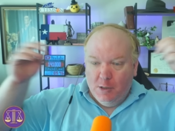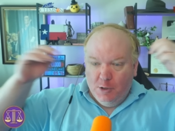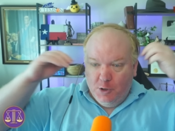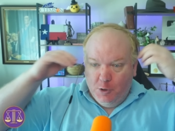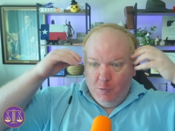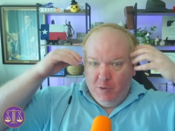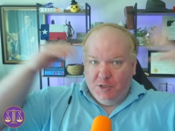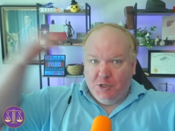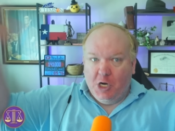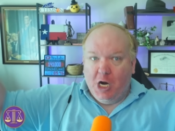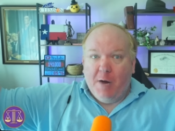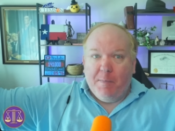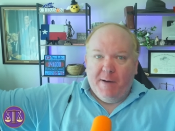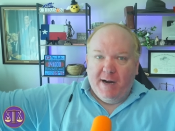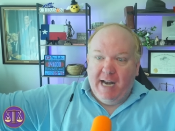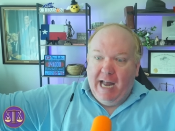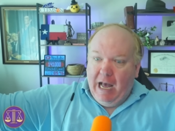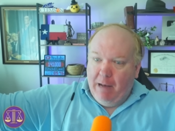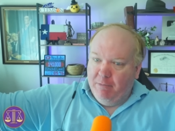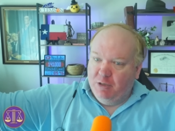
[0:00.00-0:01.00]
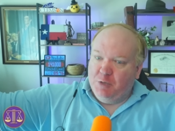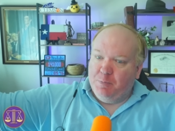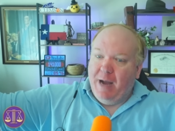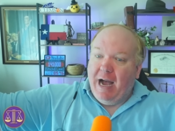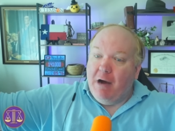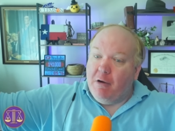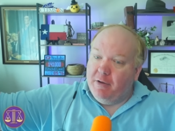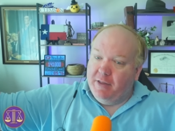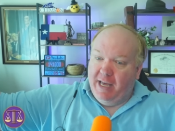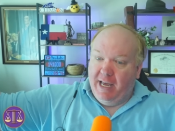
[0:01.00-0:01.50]
to interpret how much
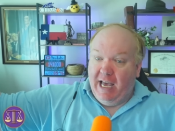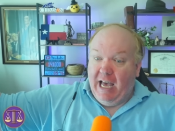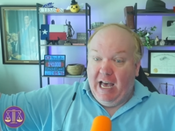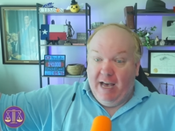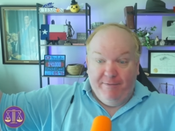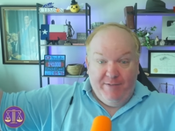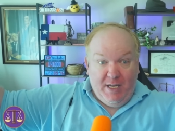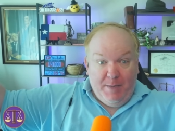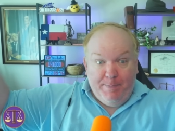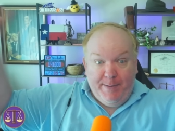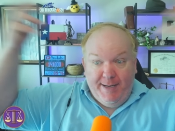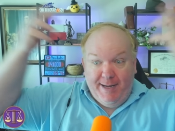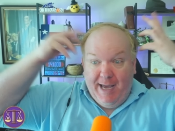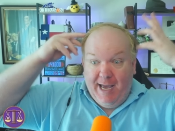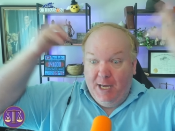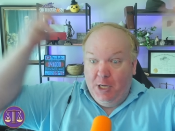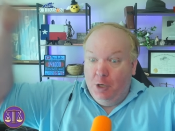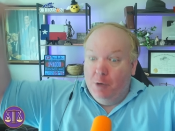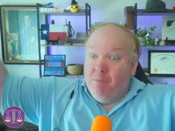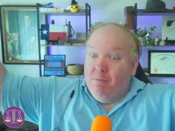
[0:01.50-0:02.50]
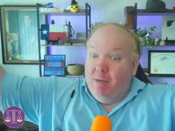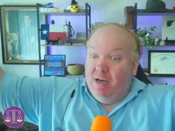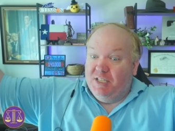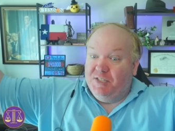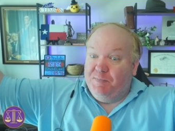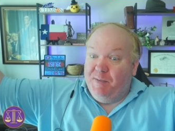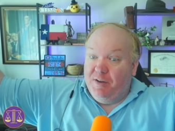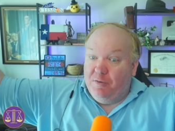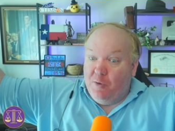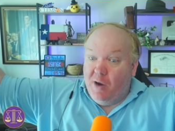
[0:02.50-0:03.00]
power they have? EPA, you
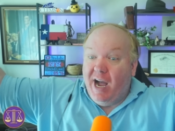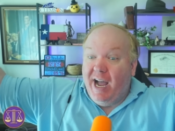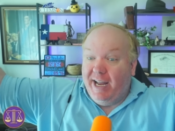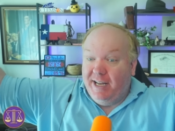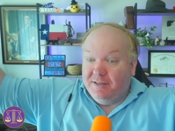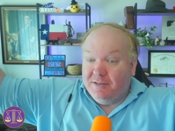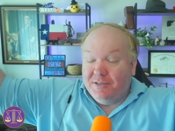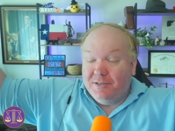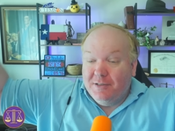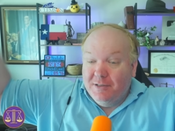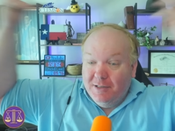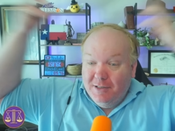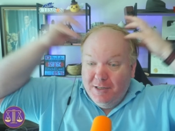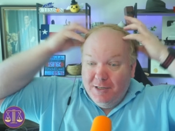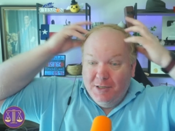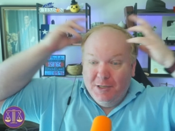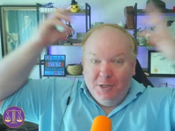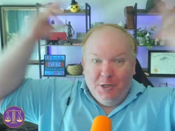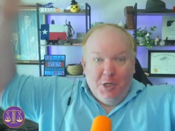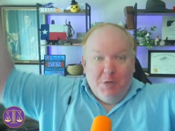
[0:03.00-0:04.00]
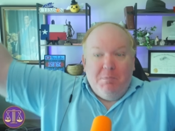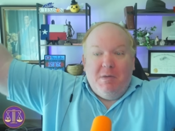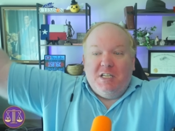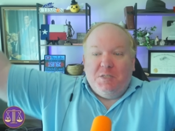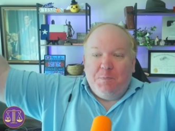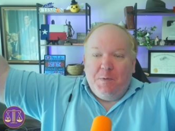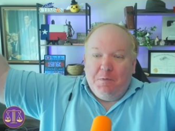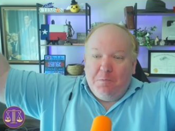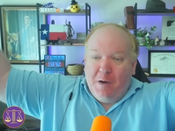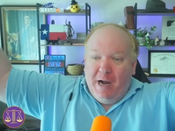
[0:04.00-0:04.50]
must be right. You
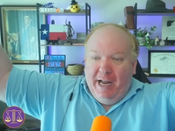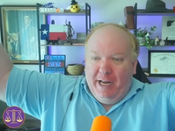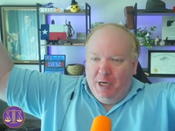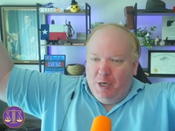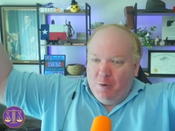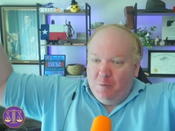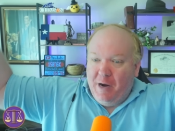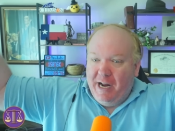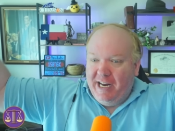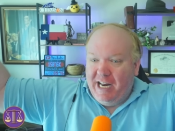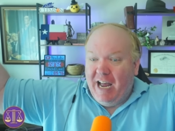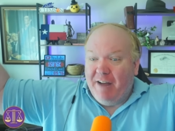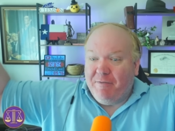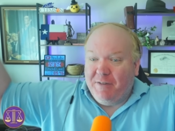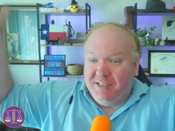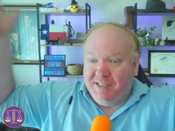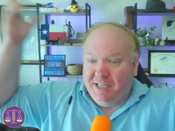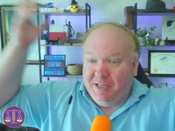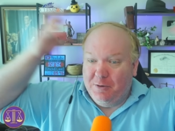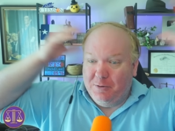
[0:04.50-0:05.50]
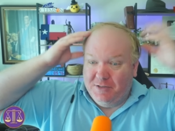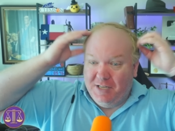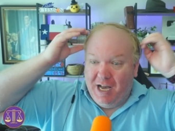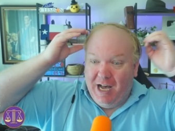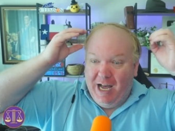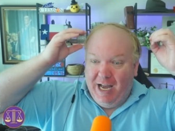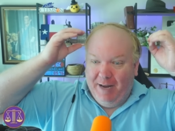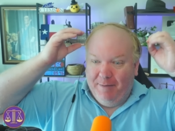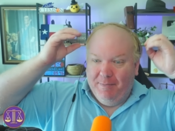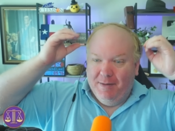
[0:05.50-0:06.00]
must be right. You're right every single
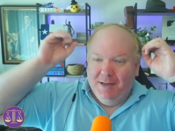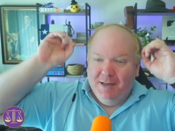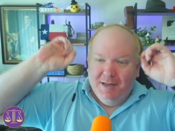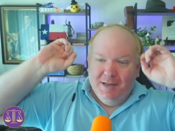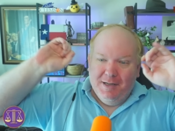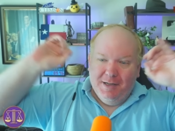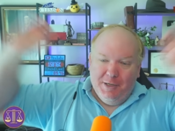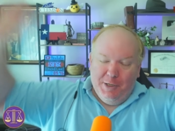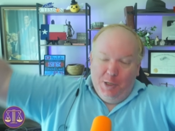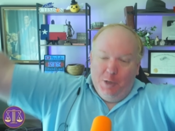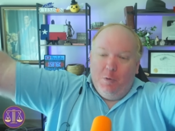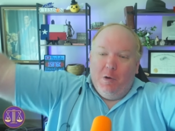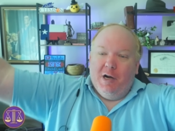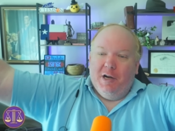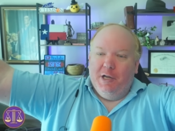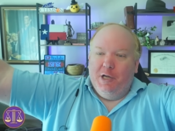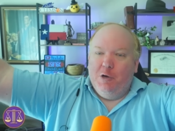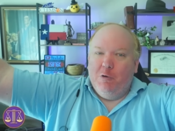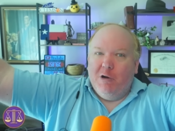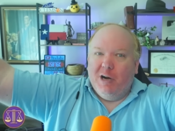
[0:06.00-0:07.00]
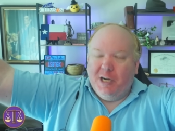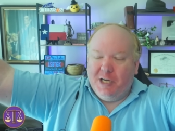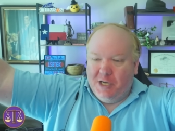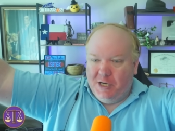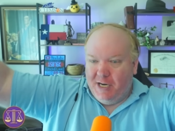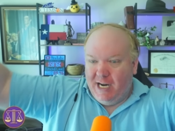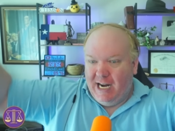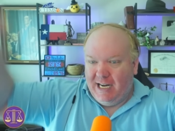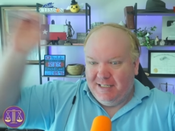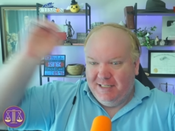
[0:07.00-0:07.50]
time. You are you are
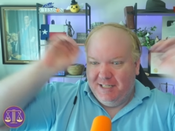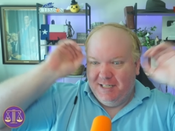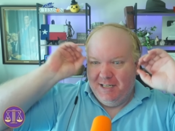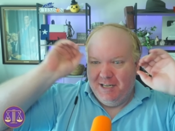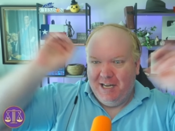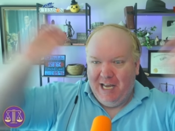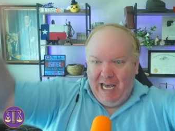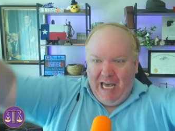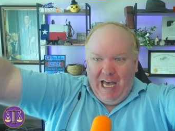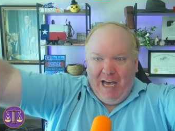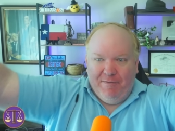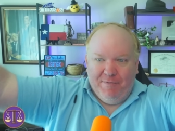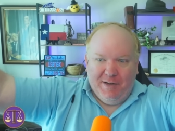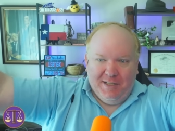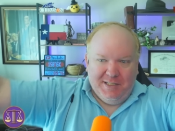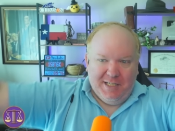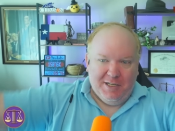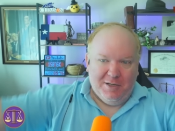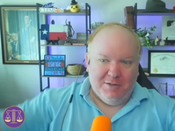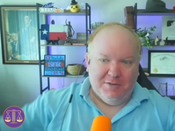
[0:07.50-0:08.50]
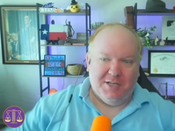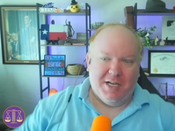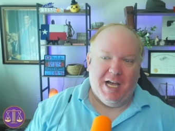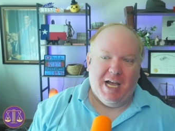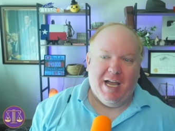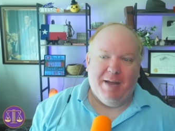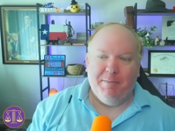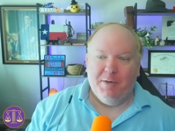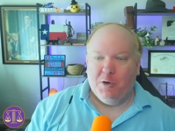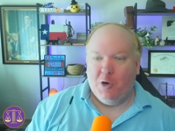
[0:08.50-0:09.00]
correct every single
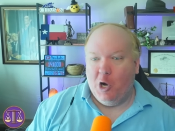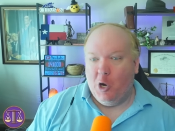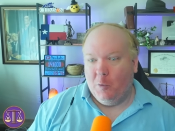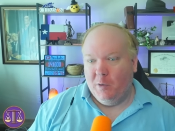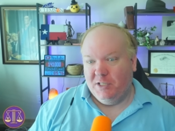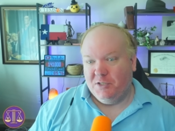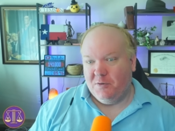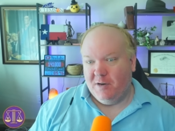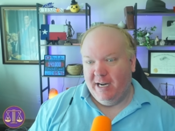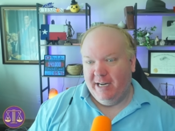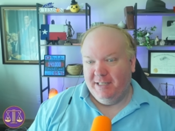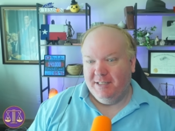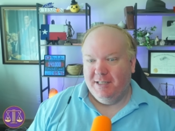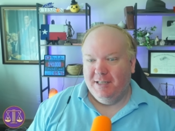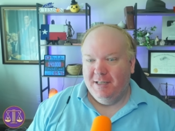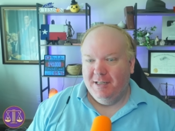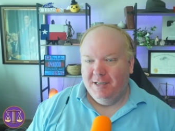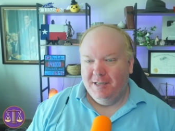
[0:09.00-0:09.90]
time. You're always right.